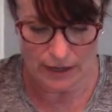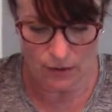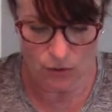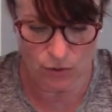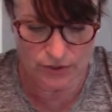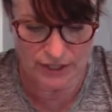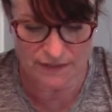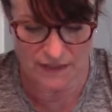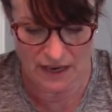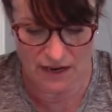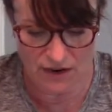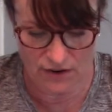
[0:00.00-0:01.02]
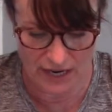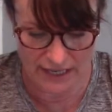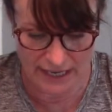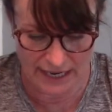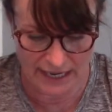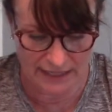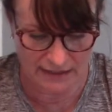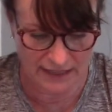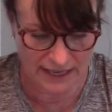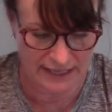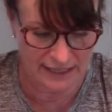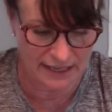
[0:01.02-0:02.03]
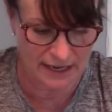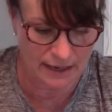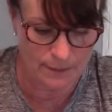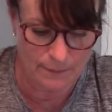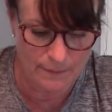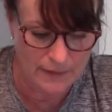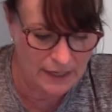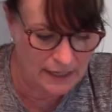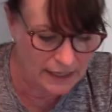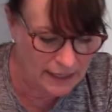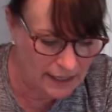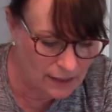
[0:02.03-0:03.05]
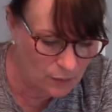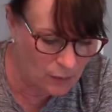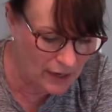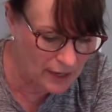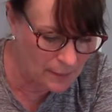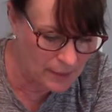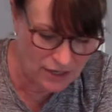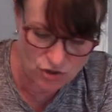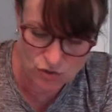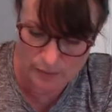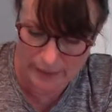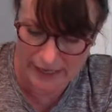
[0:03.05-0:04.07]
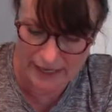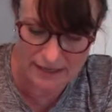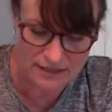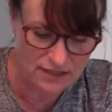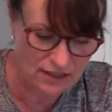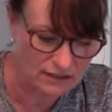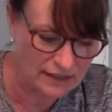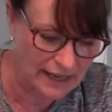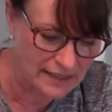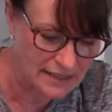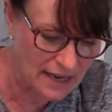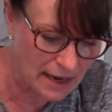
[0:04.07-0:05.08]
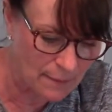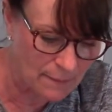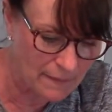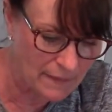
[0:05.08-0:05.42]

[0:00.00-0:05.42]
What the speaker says: hold it there and I line it up, and I kind of want to make sure my ends are lined up,